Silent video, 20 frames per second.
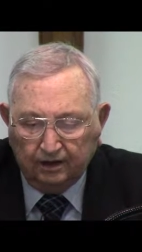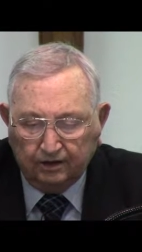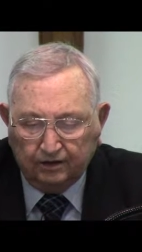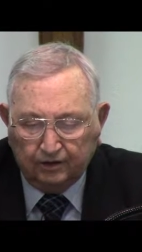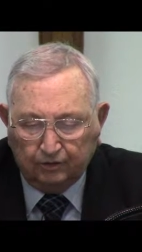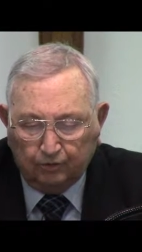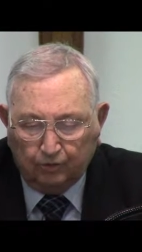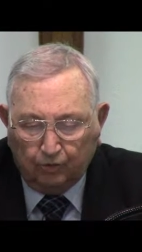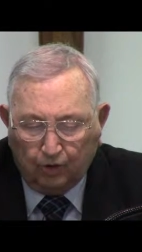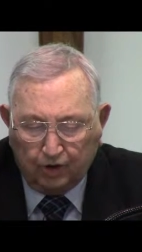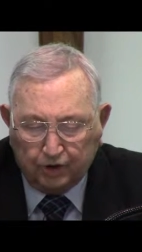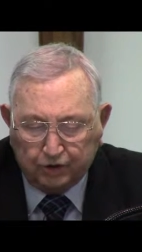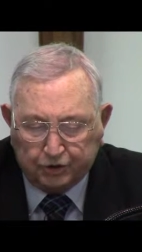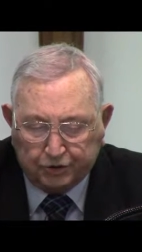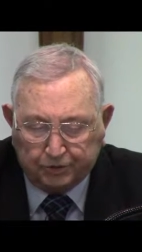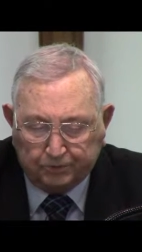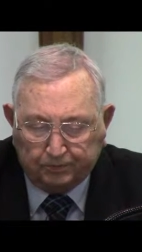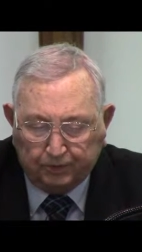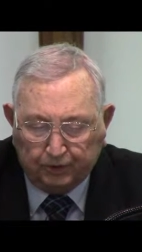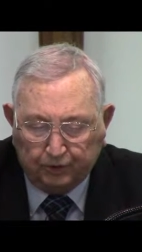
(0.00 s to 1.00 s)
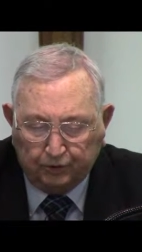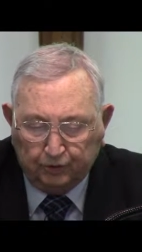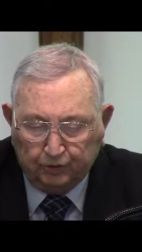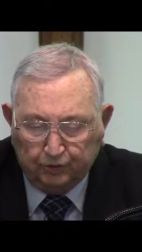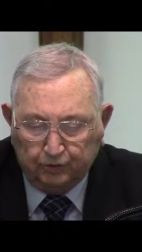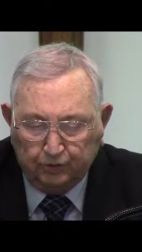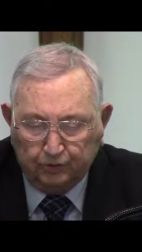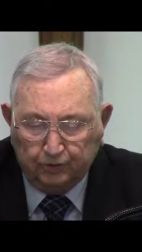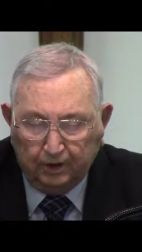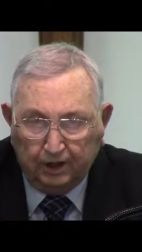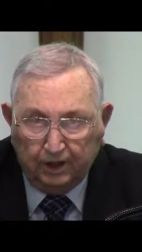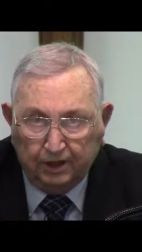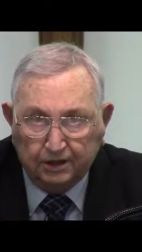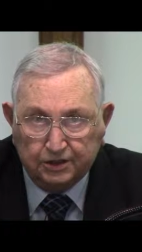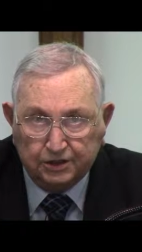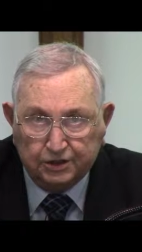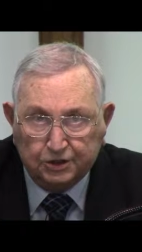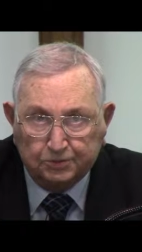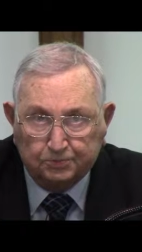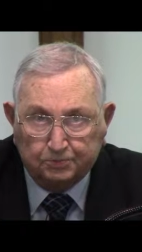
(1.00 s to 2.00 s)
to worship you
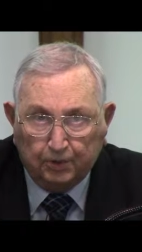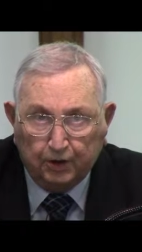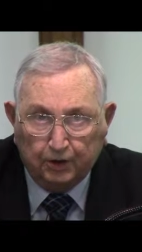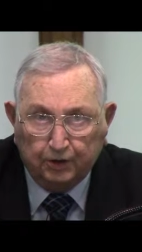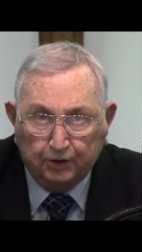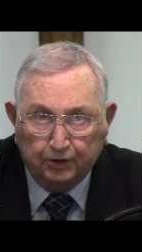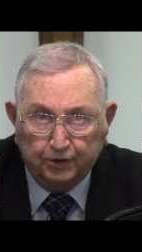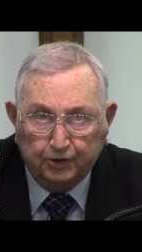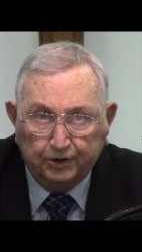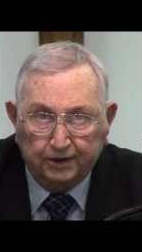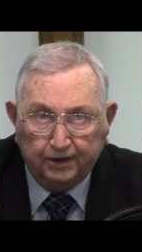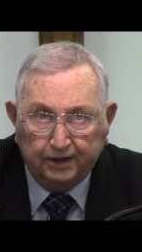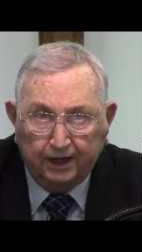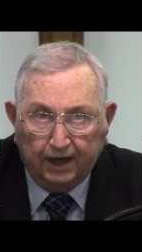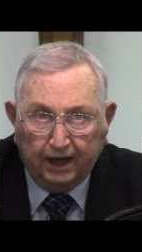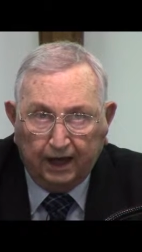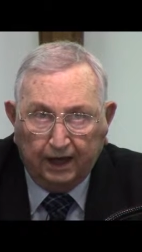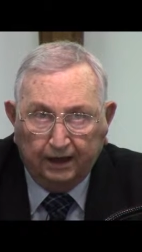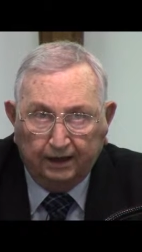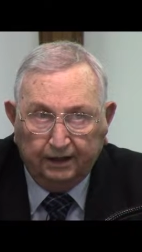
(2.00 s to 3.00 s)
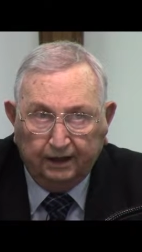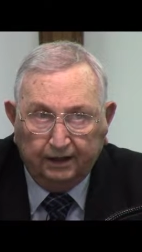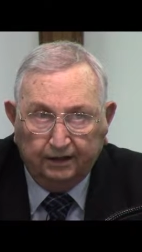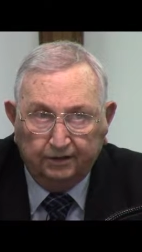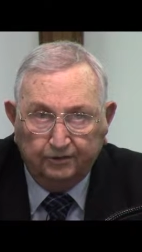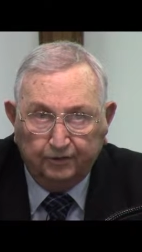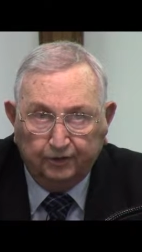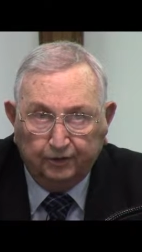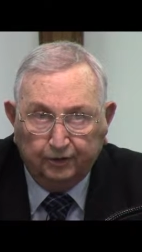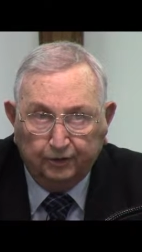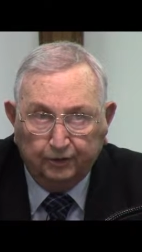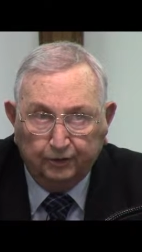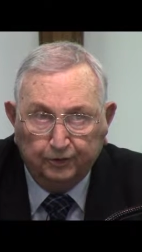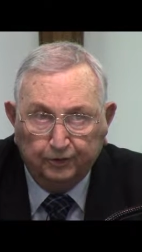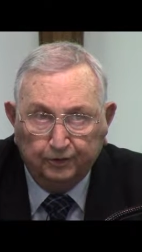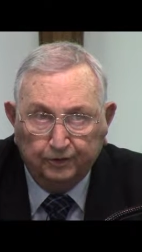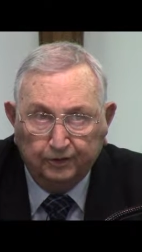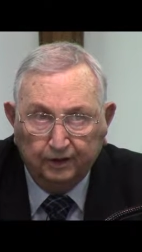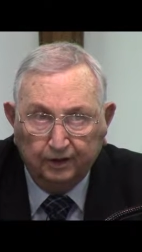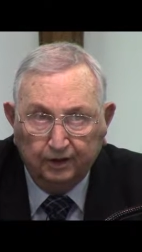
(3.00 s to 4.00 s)
in spirit and in
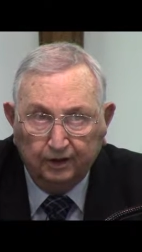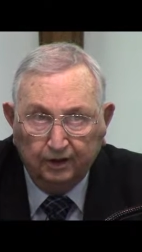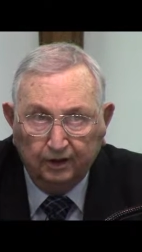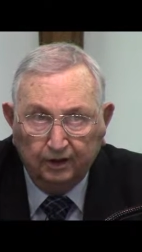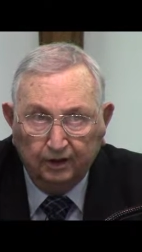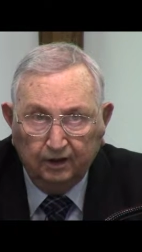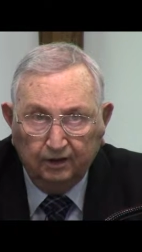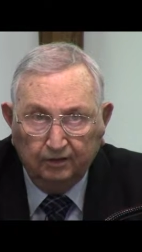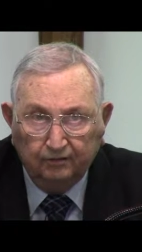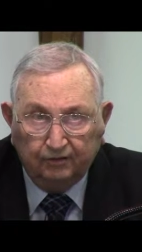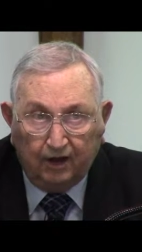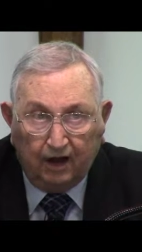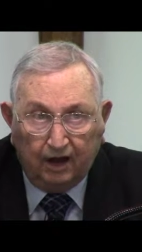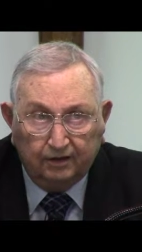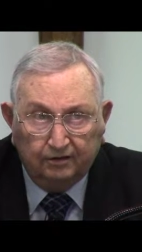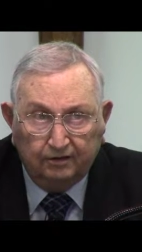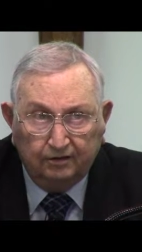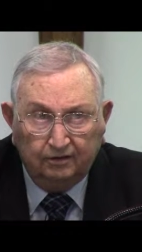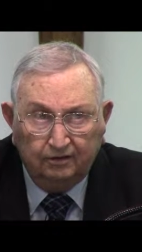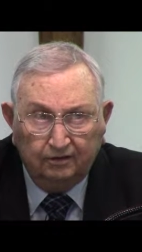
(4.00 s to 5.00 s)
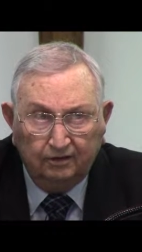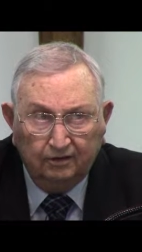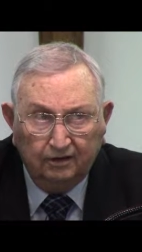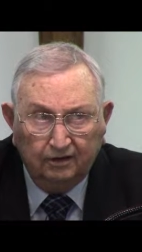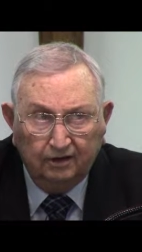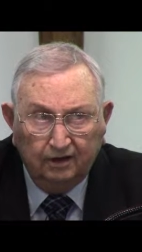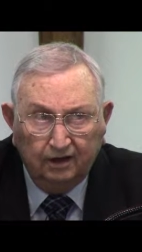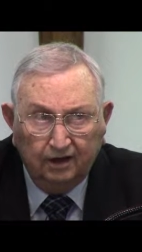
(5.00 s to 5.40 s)
truth. Father,